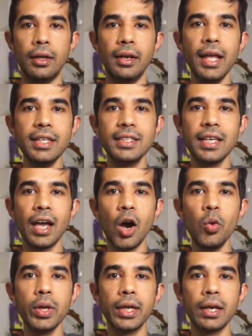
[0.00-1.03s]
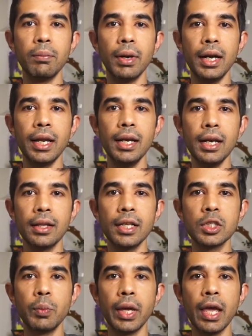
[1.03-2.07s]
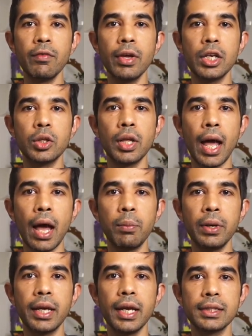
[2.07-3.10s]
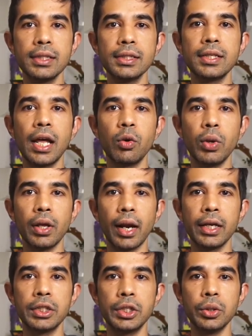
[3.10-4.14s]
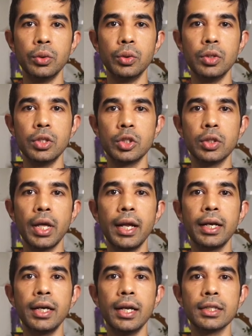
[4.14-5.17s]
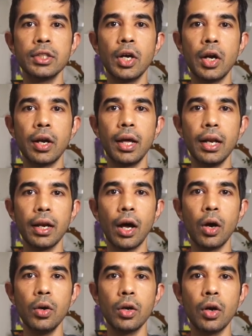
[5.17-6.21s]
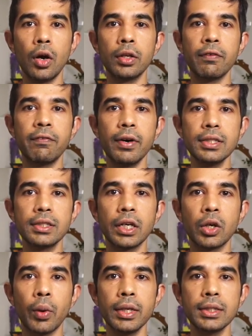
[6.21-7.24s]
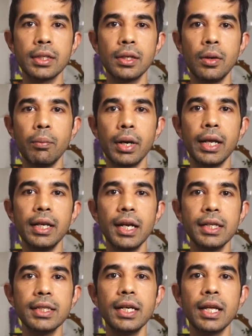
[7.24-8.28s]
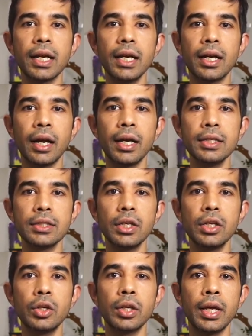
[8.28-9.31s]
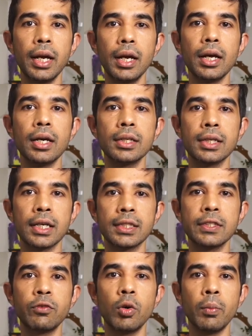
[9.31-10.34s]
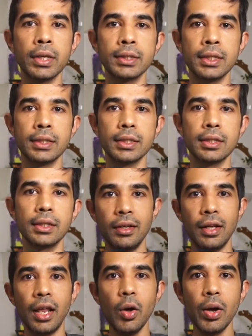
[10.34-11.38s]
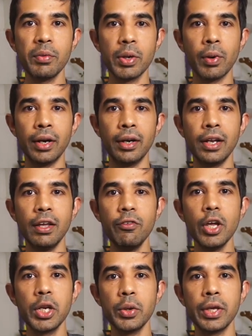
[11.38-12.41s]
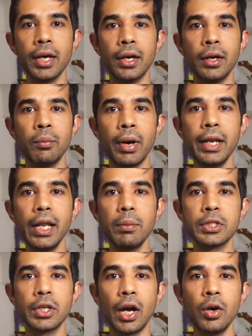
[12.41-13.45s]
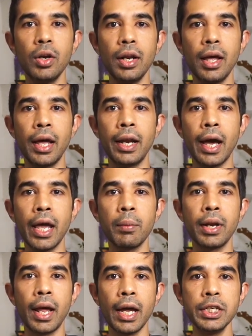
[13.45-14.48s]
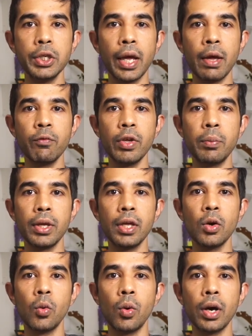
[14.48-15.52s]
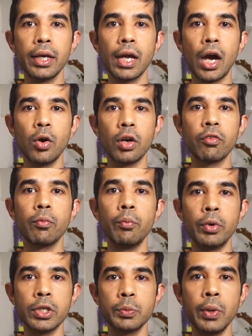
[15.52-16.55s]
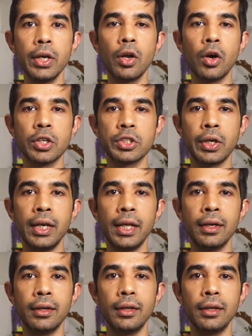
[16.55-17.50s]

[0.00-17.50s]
Let's see how we can build in this behavior to the applications that we write to so that it does not error out on the first request but intelligently retries to get a successful message. Hello everyone, if you're new here, my name is Rahul and I am an Azure MVP working out of Brisbane, Australia.